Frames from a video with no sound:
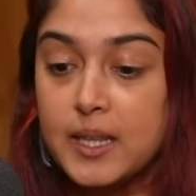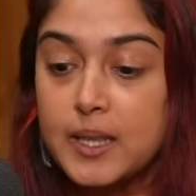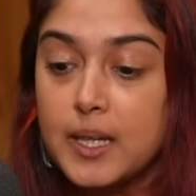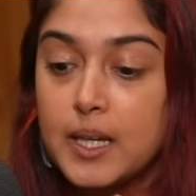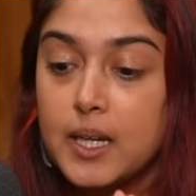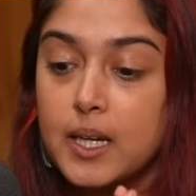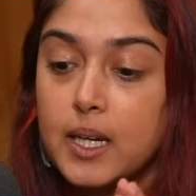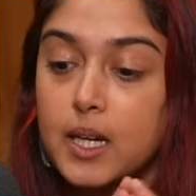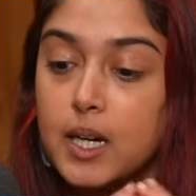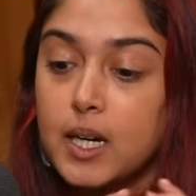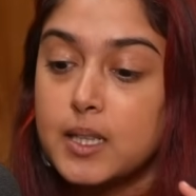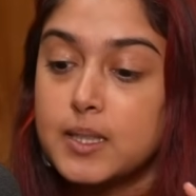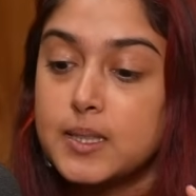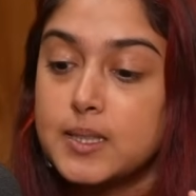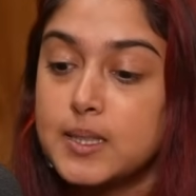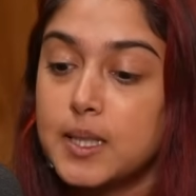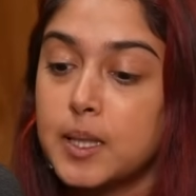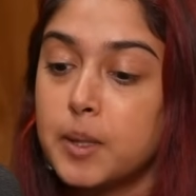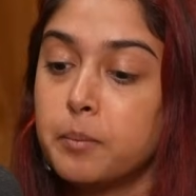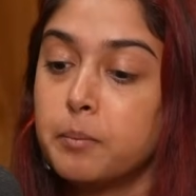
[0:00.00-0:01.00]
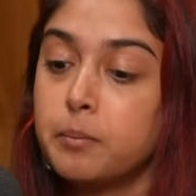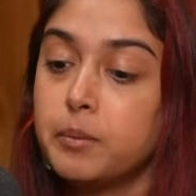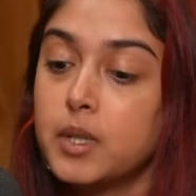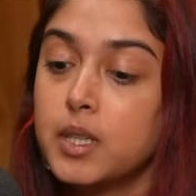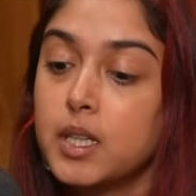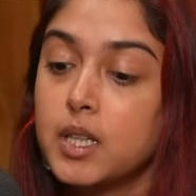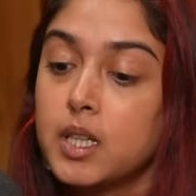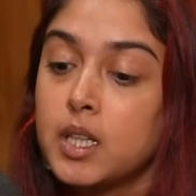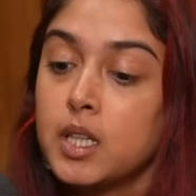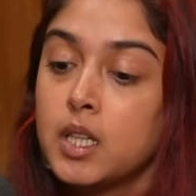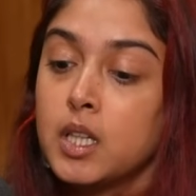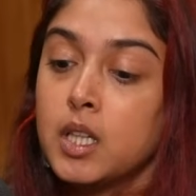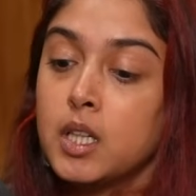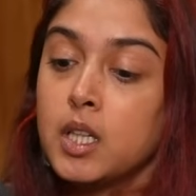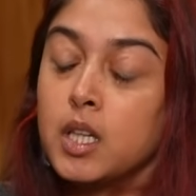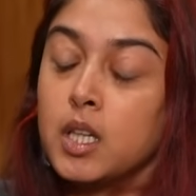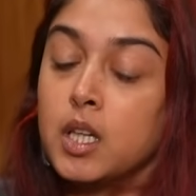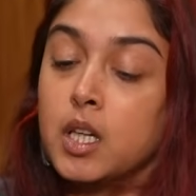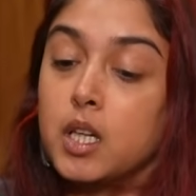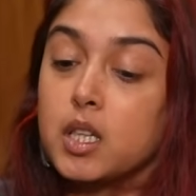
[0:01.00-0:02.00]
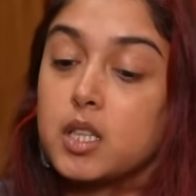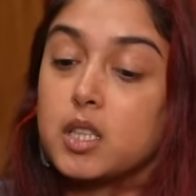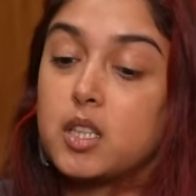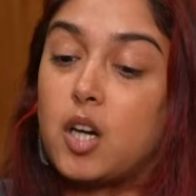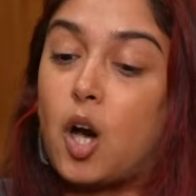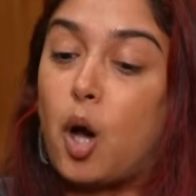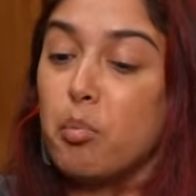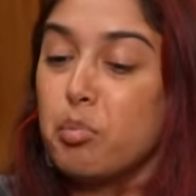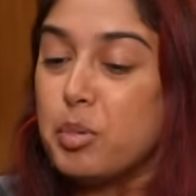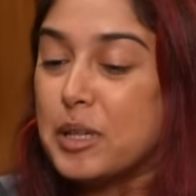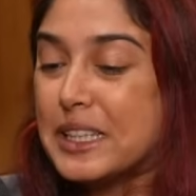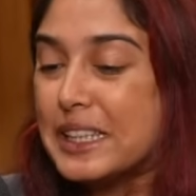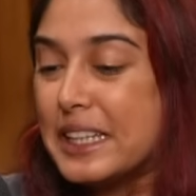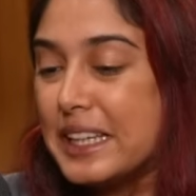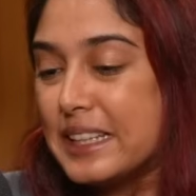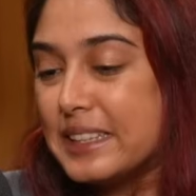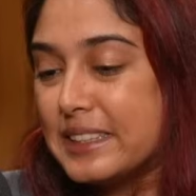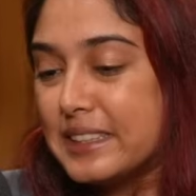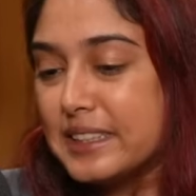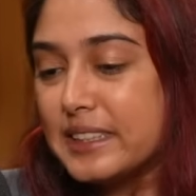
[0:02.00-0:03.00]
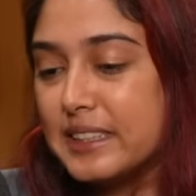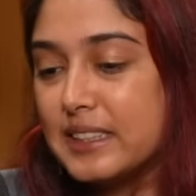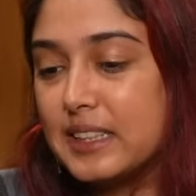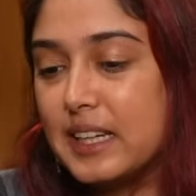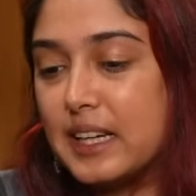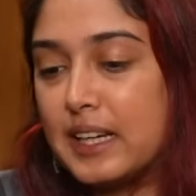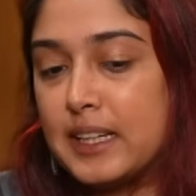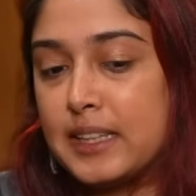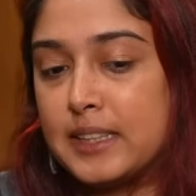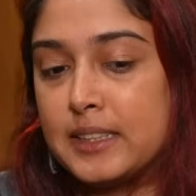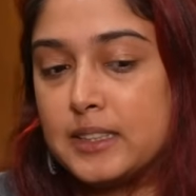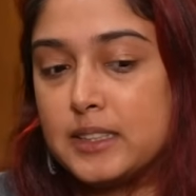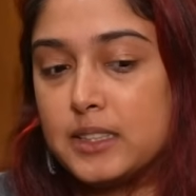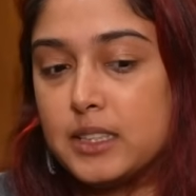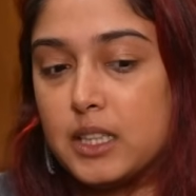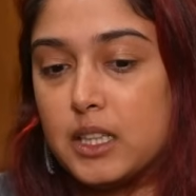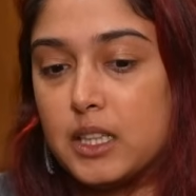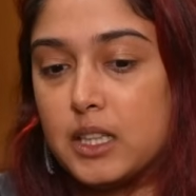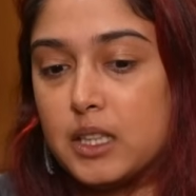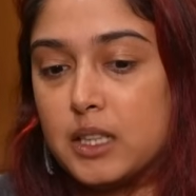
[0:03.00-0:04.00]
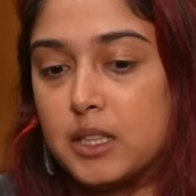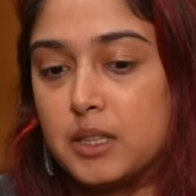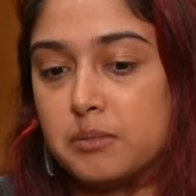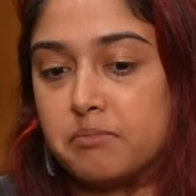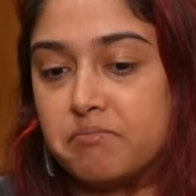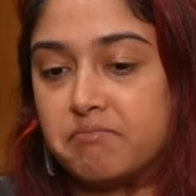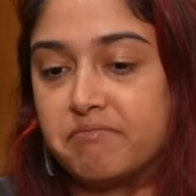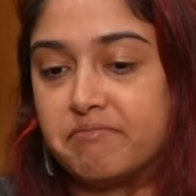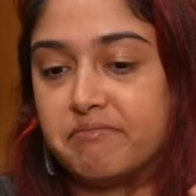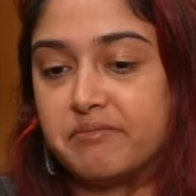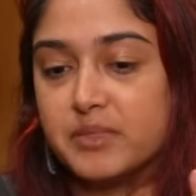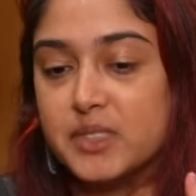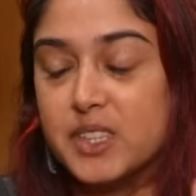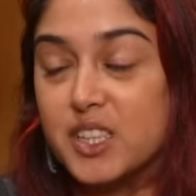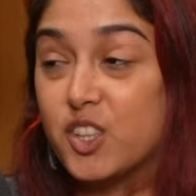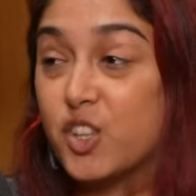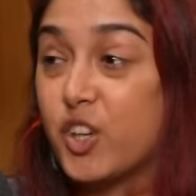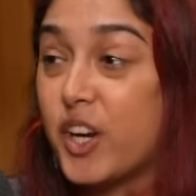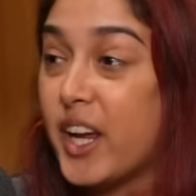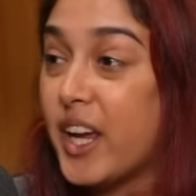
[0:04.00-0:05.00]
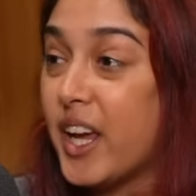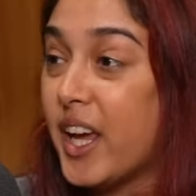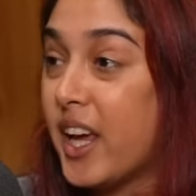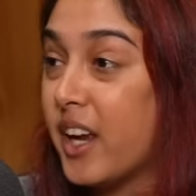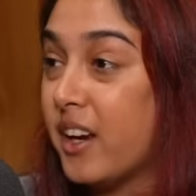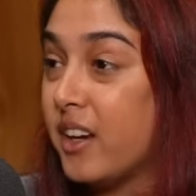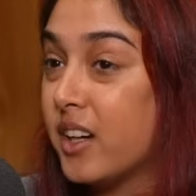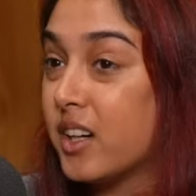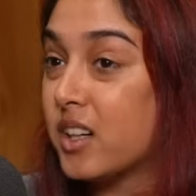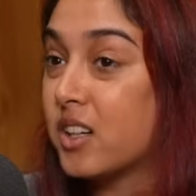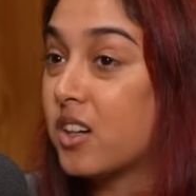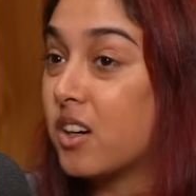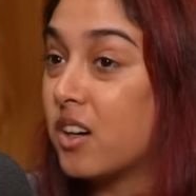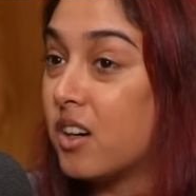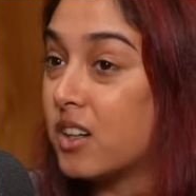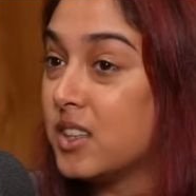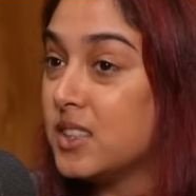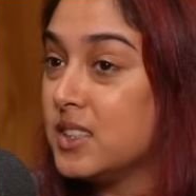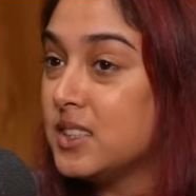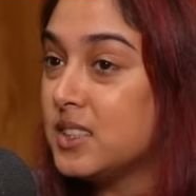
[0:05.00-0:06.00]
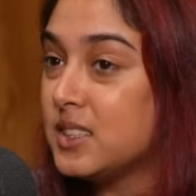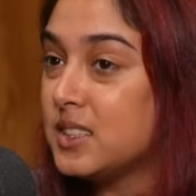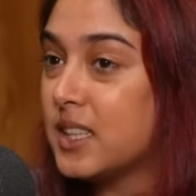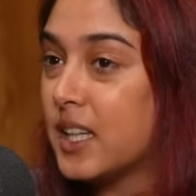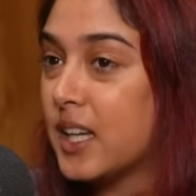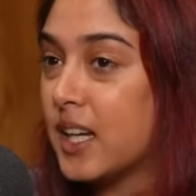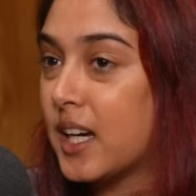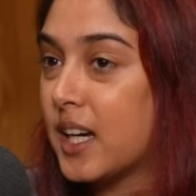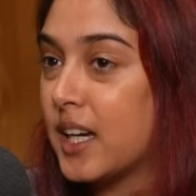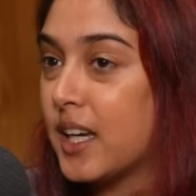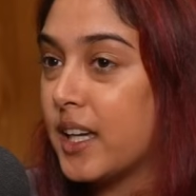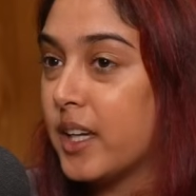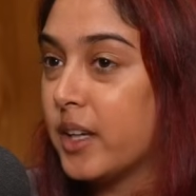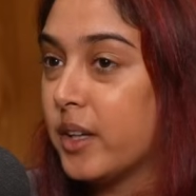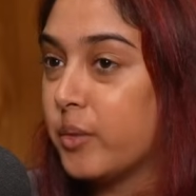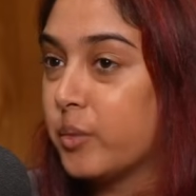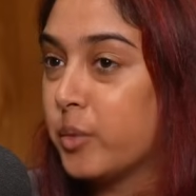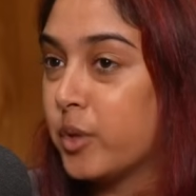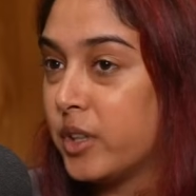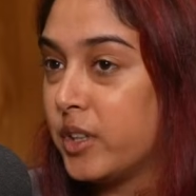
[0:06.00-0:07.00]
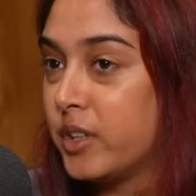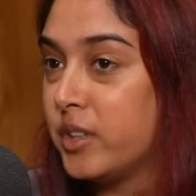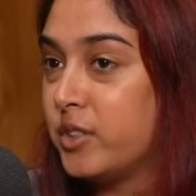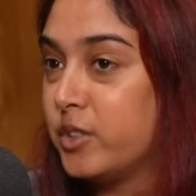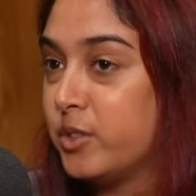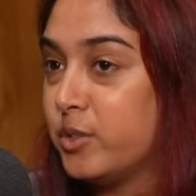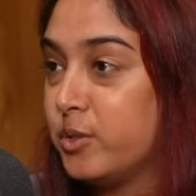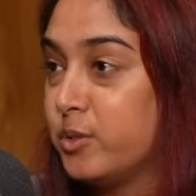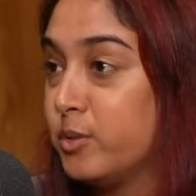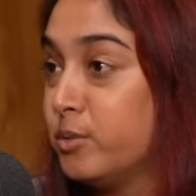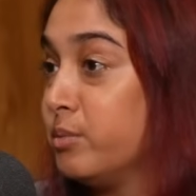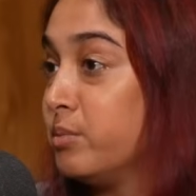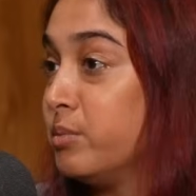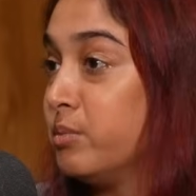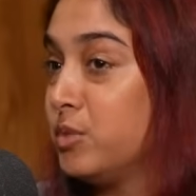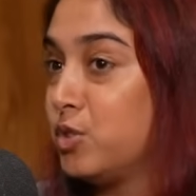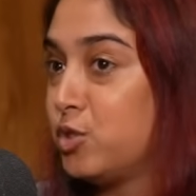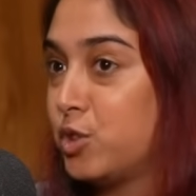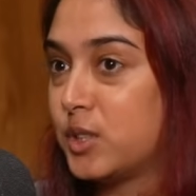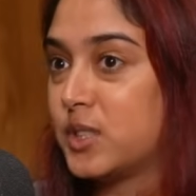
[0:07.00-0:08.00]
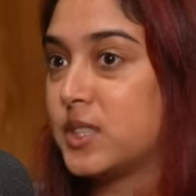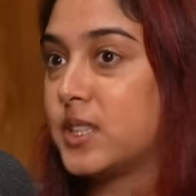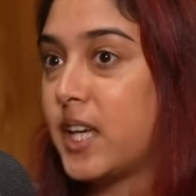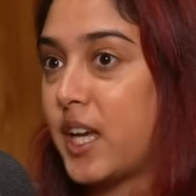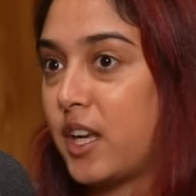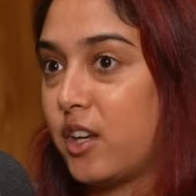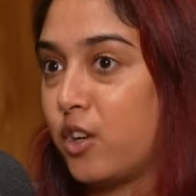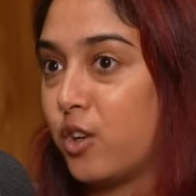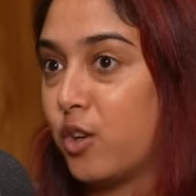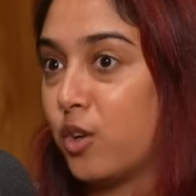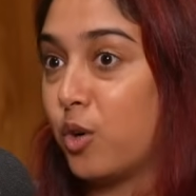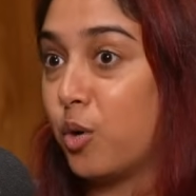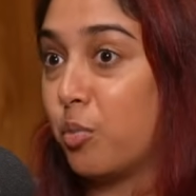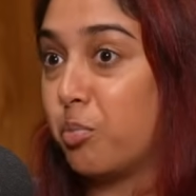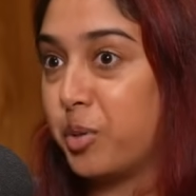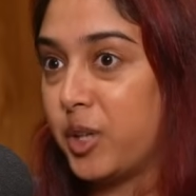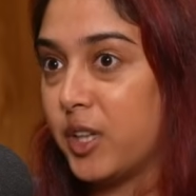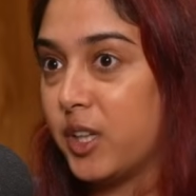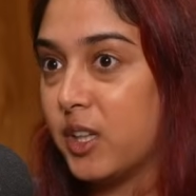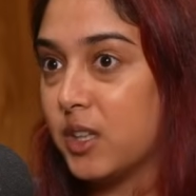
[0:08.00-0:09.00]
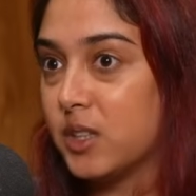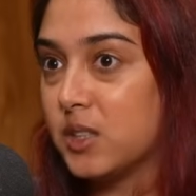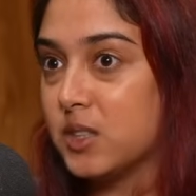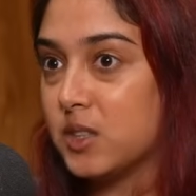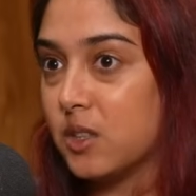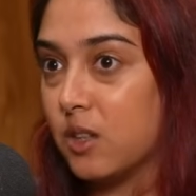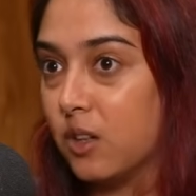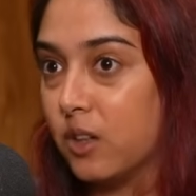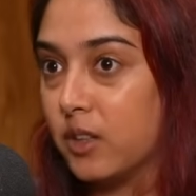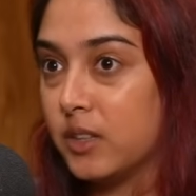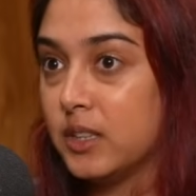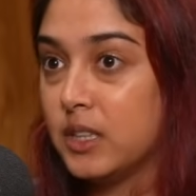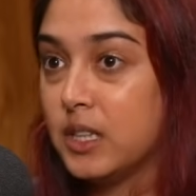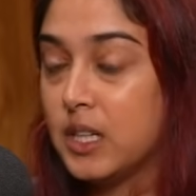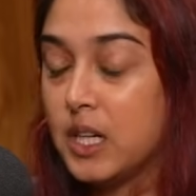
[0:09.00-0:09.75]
There are some complicated and gray area cons that I wanted to just get your opinions on.